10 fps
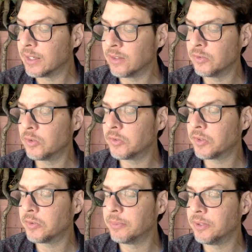This looks
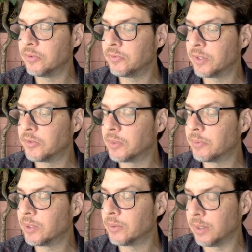like somebody's fixed up
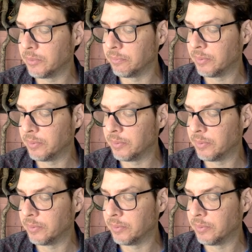the grammar,